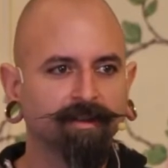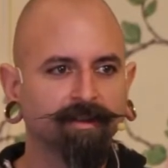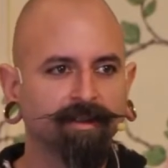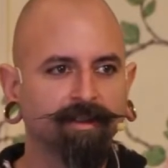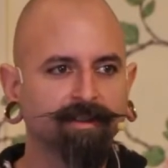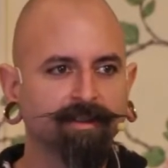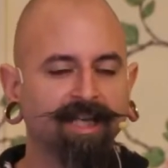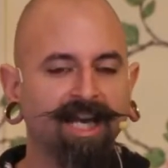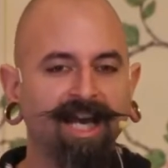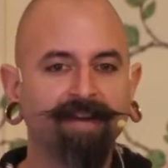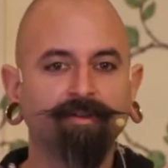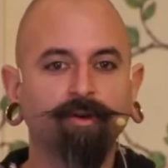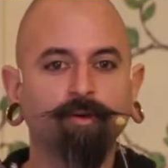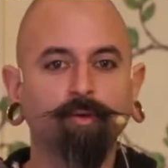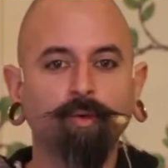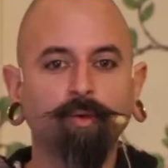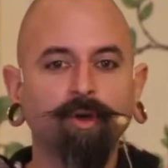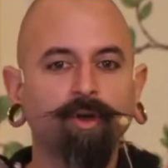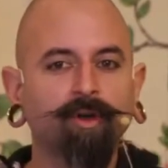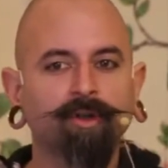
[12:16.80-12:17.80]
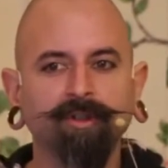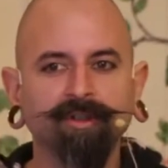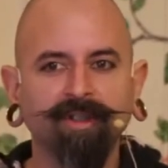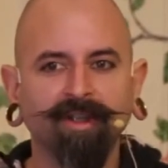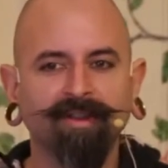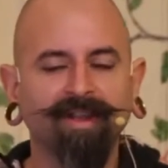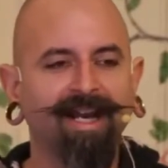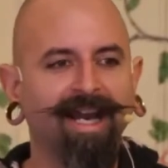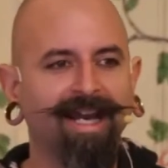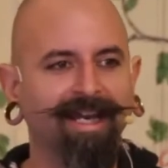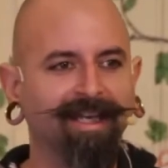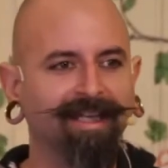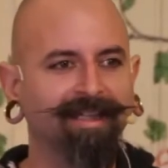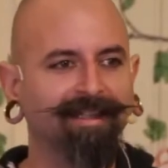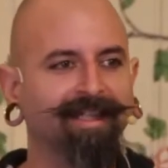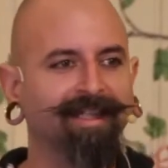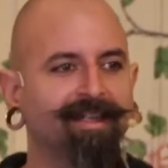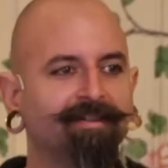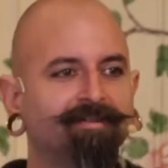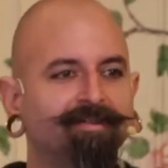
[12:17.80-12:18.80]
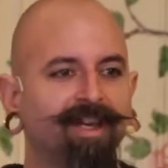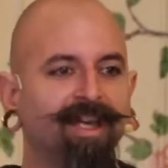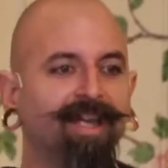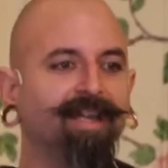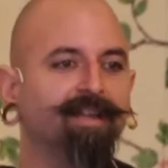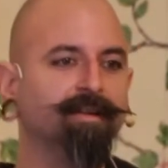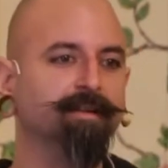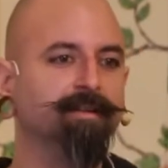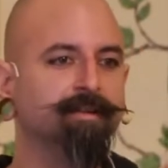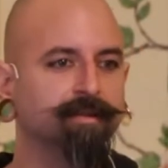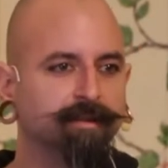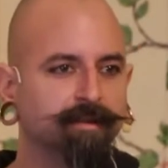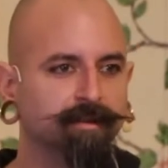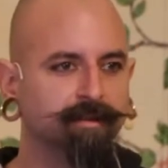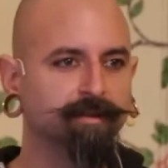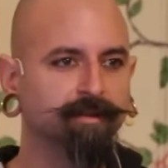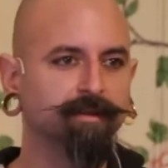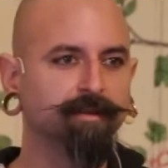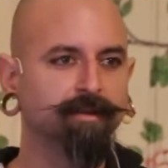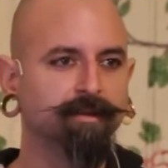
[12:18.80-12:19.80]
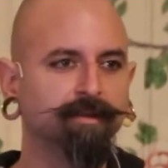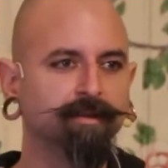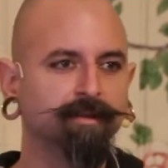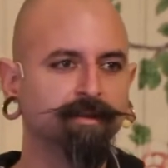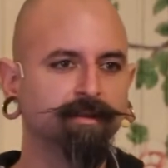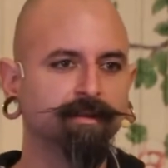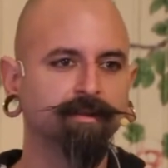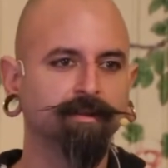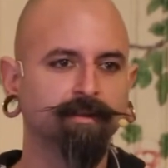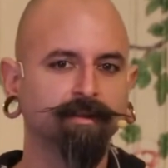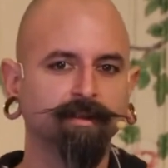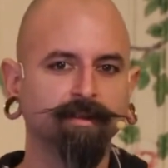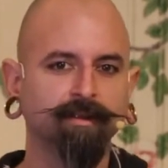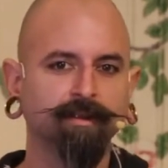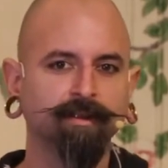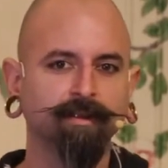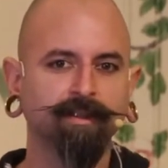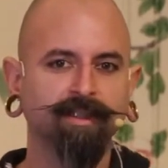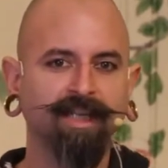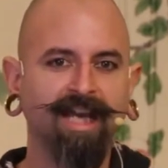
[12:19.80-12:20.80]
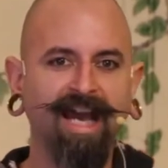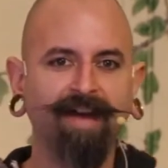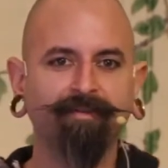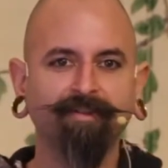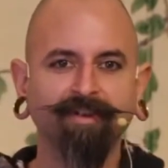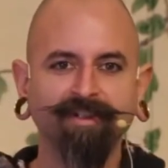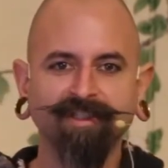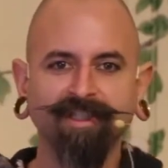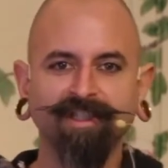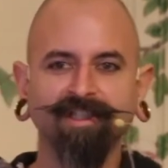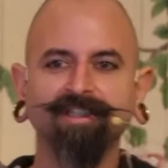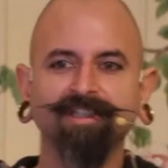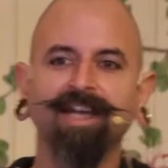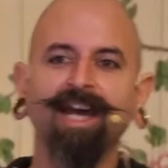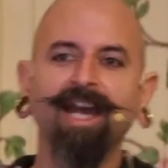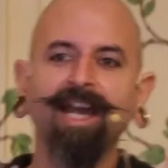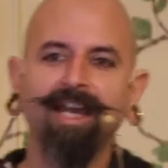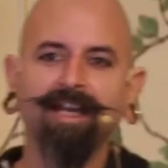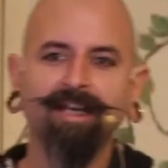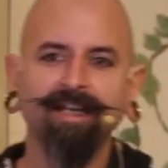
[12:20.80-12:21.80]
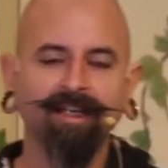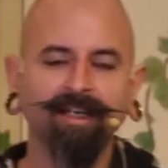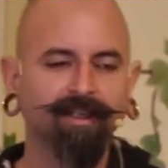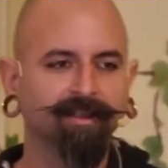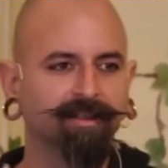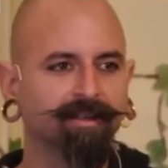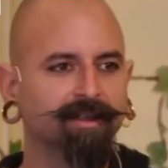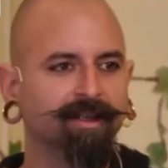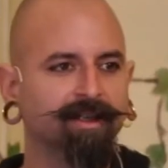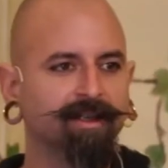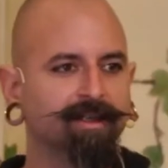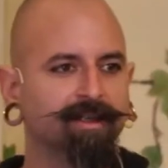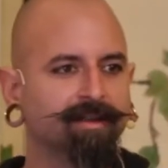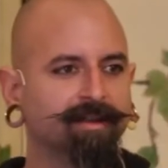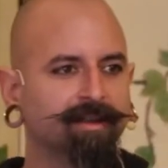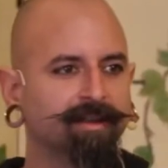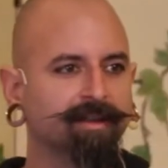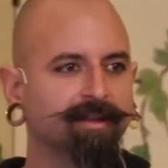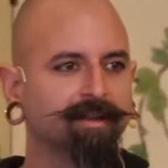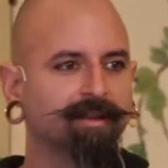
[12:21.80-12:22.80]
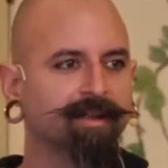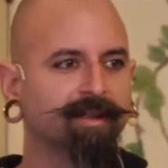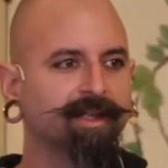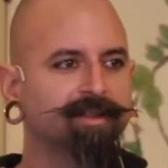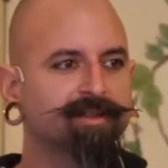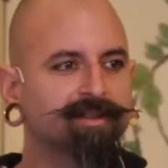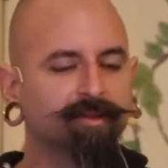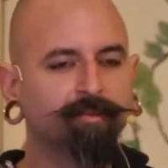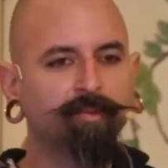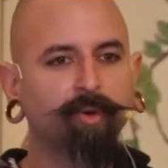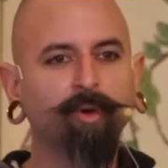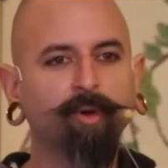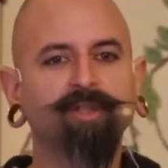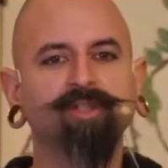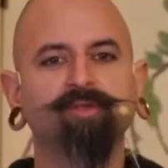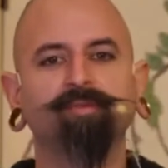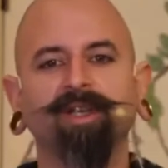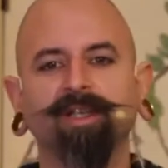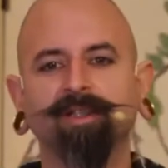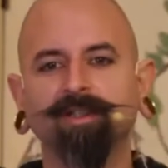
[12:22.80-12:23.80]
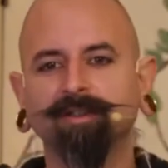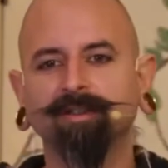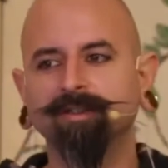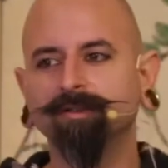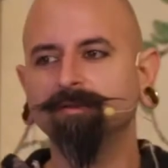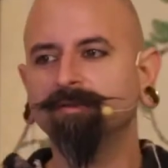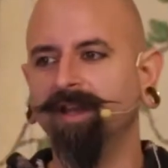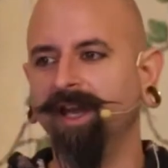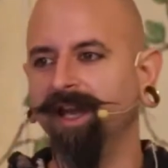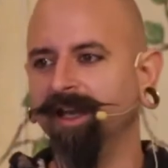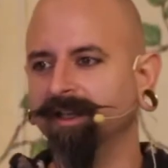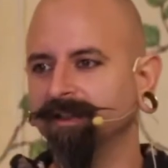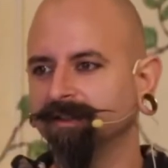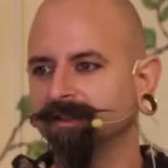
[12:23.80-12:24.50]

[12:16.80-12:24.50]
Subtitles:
To have a world that I can live in. To have a society that supports me to do that.